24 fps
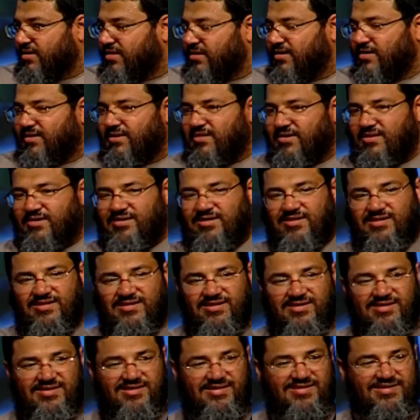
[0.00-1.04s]

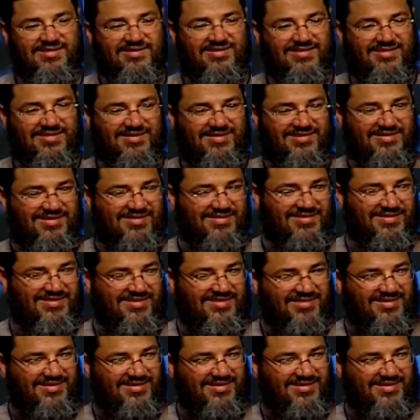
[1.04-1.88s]
Nobody speaks.